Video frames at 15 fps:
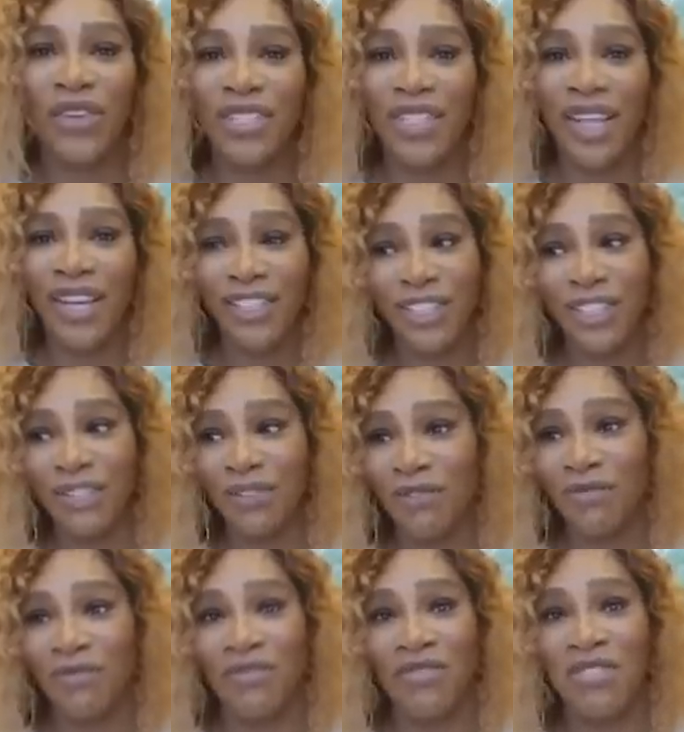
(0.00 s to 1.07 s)
but she
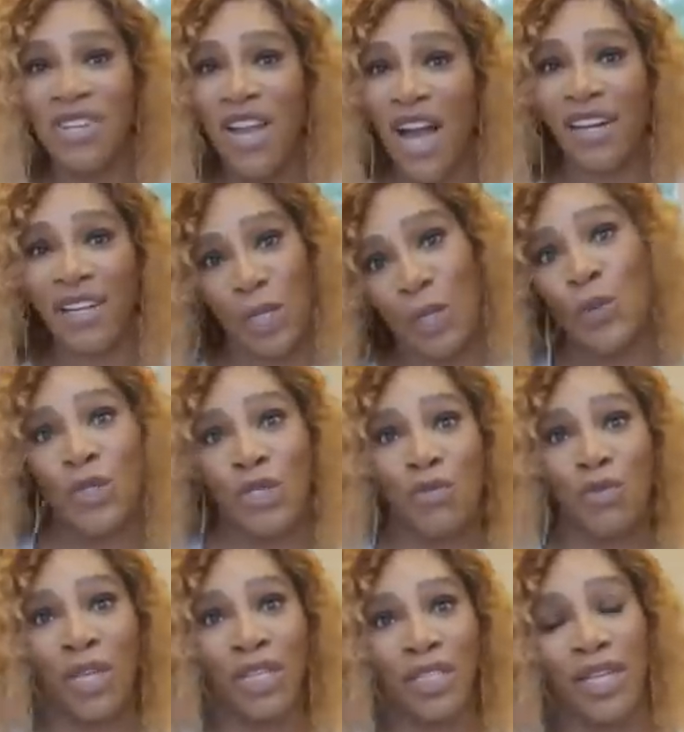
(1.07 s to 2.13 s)
also has broad
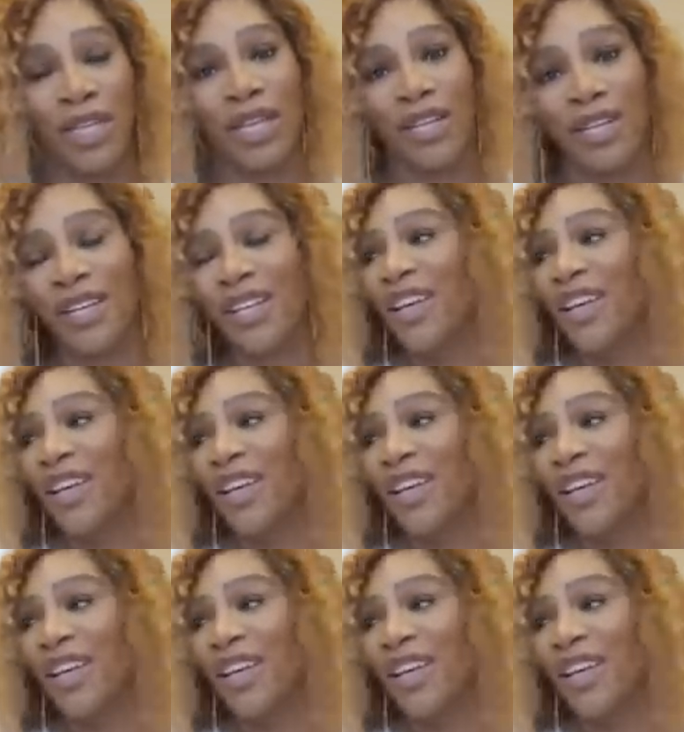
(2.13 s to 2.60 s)
shoulders and full